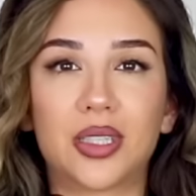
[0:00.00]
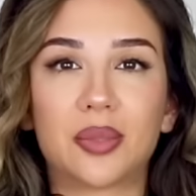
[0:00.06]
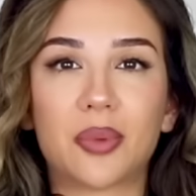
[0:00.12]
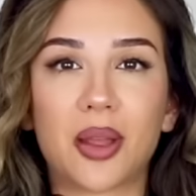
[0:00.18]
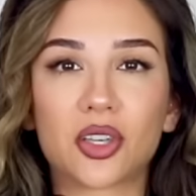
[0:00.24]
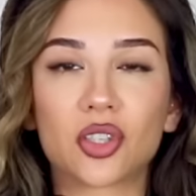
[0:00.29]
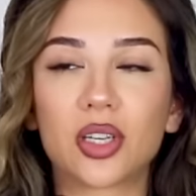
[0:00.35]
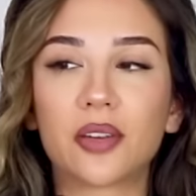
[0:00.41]

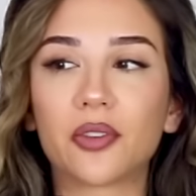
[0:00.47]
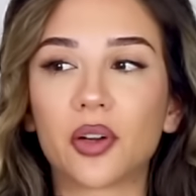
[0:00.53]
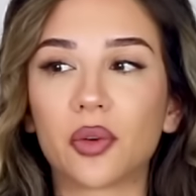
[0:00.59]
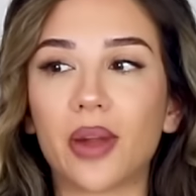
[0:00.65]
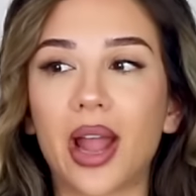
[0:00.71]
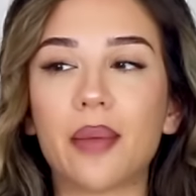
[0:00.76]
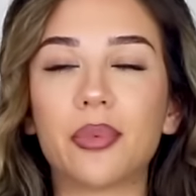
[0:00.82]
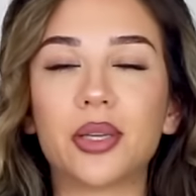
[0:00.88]
especially for
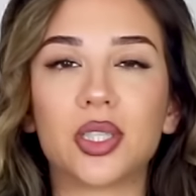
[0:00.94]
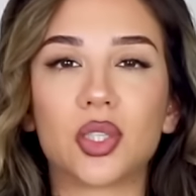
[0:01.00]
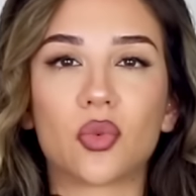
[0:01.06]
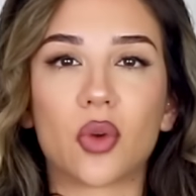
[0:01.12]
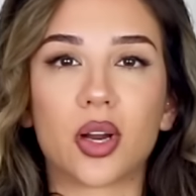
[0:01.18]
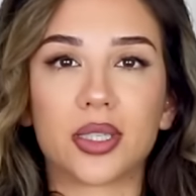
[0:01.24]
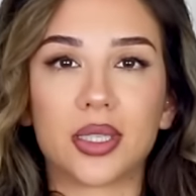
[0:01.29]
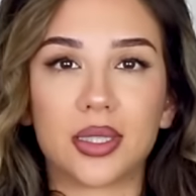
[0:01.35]
rabbits
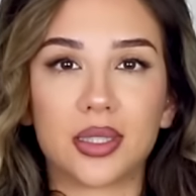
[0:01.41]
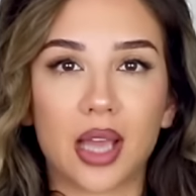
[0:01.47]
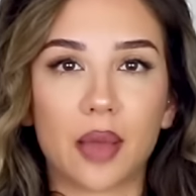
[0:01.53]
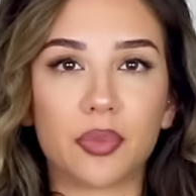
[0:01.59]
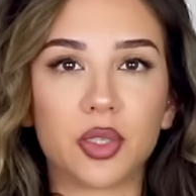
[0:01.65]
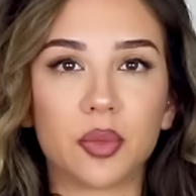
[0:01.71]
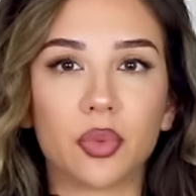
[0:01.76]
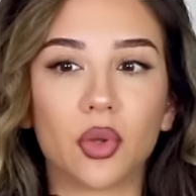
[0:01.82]
who are
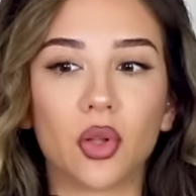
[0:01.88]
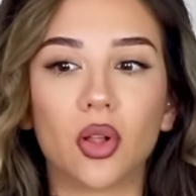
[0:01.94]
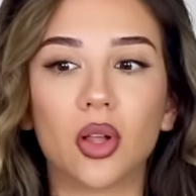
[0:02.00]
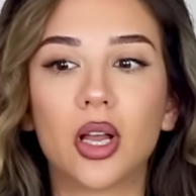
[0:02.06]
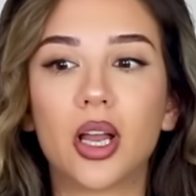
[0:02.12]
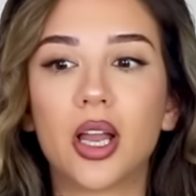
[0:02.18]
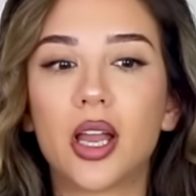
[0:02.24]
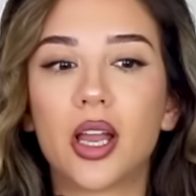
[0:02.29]

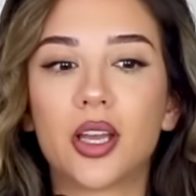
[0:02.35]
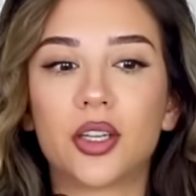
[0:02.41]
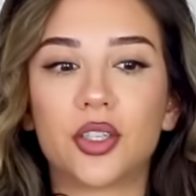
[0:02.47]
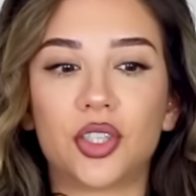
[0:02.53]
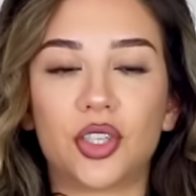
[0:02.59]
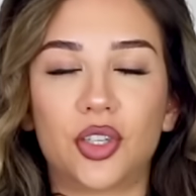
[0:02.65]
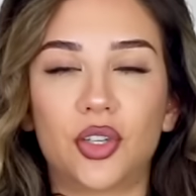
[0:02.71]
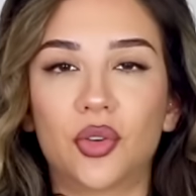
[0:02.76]
susceptible
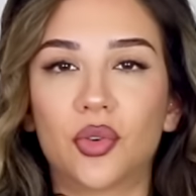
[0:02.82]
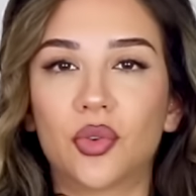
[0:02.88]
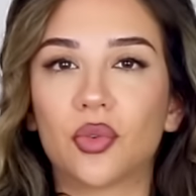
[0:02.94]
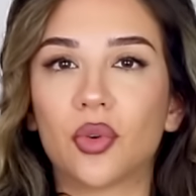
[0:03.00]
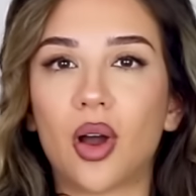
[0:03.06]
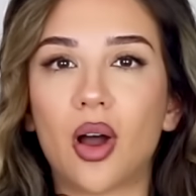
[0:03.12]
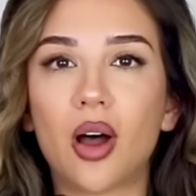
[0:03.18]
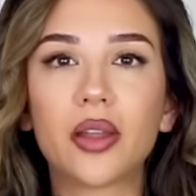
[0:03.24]

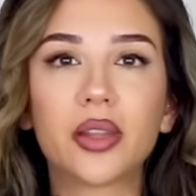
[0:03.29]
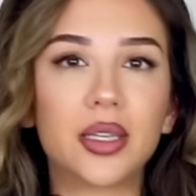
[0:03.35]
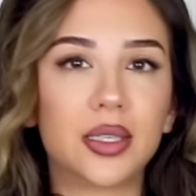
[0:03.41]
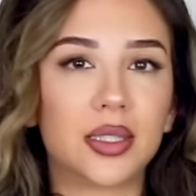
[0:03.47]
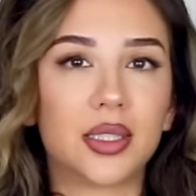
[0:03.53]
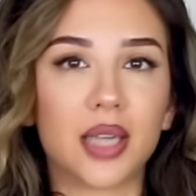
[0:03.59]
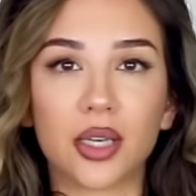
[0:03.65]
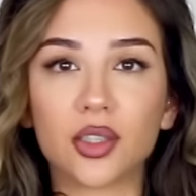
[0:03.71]
to all
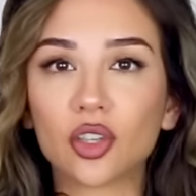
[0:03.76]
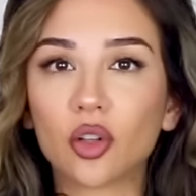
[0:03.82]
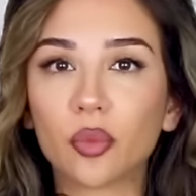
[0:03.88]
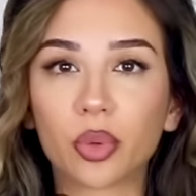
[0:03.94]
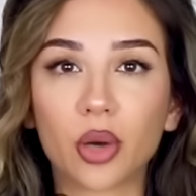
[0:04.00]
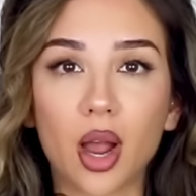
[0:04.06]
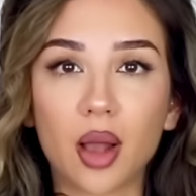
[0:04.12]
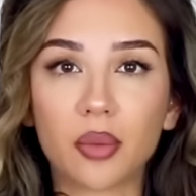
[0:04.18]
these dental
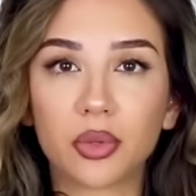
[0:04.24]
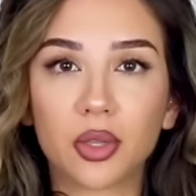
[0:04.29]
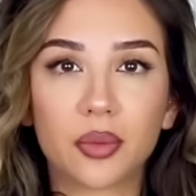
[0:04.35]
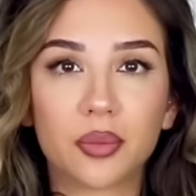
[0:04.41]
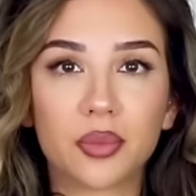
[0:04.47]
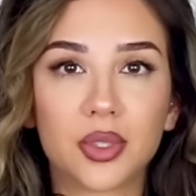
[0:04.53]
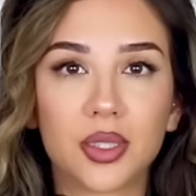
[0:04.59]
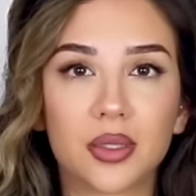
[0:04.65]

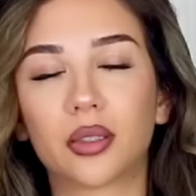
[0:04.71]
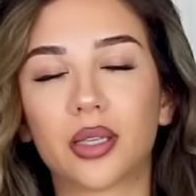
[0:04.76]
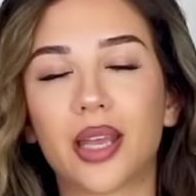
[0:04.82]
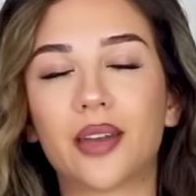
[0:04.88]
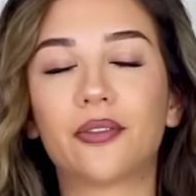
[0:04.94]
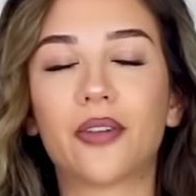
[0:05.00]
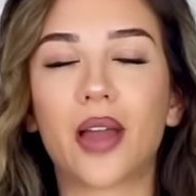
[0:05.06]
problems. And